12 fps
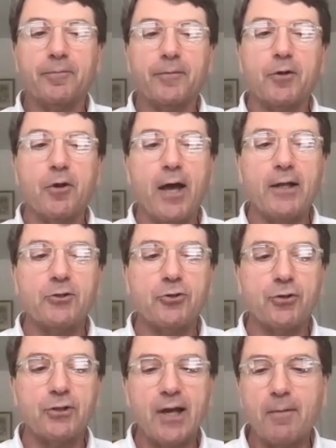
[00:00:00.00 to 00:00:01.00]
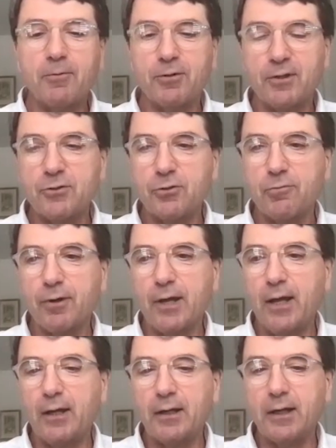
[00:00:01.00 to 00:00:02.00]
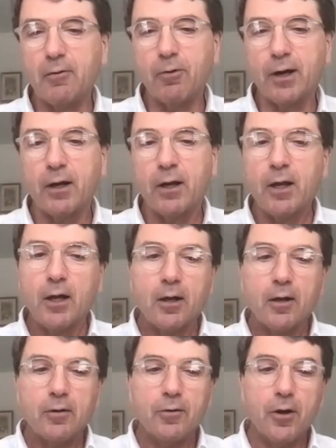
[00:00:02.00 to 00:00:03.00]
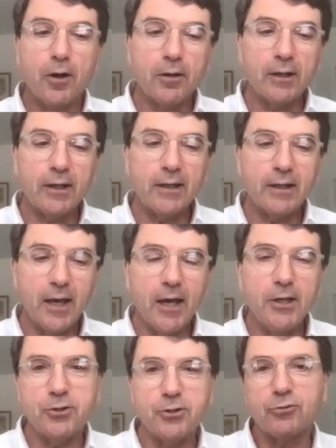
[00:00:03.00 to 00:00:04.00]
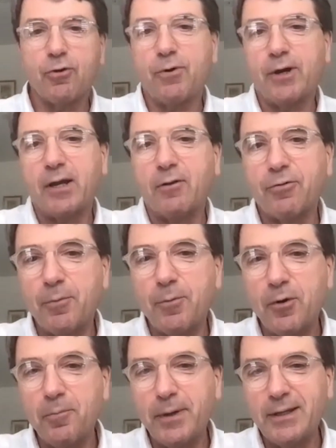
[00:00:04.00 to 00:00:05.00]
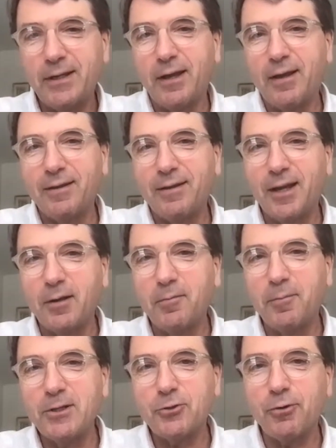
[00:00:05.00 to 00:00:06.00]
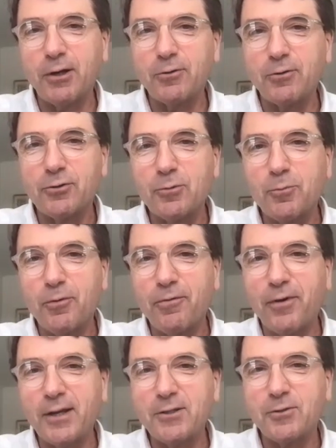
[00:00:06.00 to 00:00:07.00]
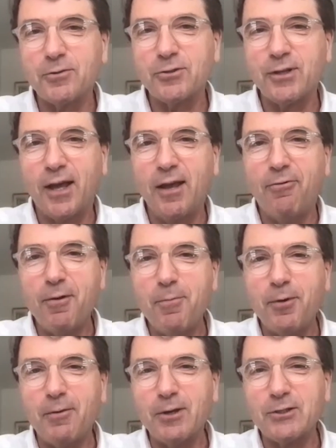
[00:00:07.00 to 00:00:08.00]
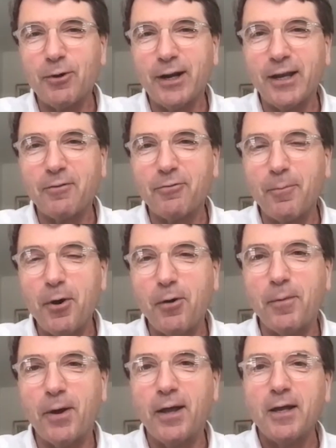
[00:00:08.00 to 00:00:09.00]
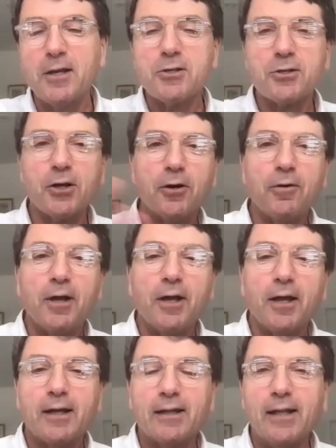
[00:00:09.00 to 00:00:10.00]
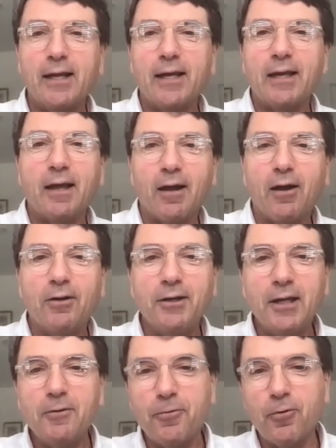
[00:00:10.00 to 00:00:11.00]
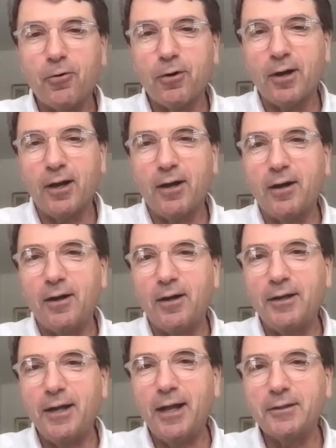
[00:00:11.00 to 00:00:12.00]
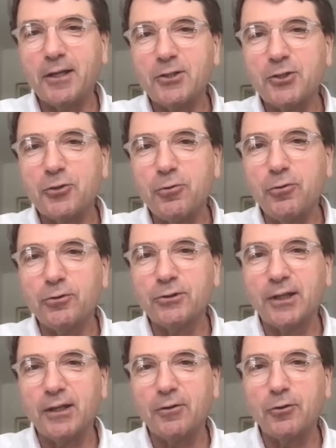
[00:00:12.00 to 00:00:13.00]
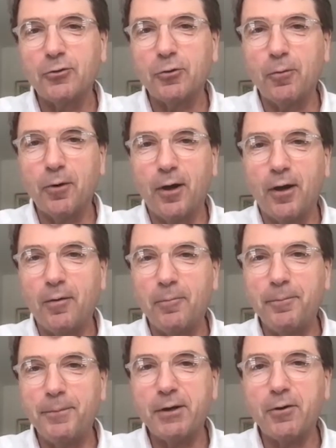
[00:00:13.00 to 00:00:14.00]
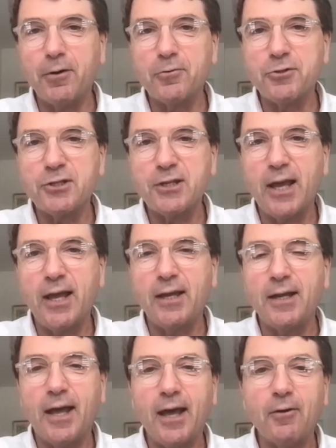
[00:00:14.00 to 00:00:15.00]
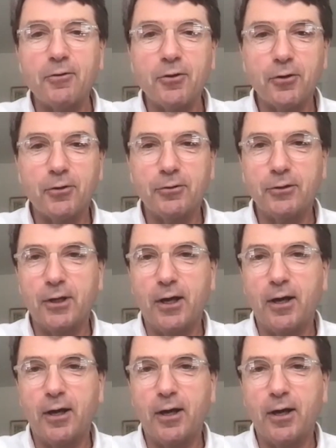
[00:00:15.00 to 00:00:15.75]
you had to adapt to this new reality where not only the agents were working from home, but the administrator, the supervisors, everybody was working from home. So clearly a need for analytics tools in order to better understand how you could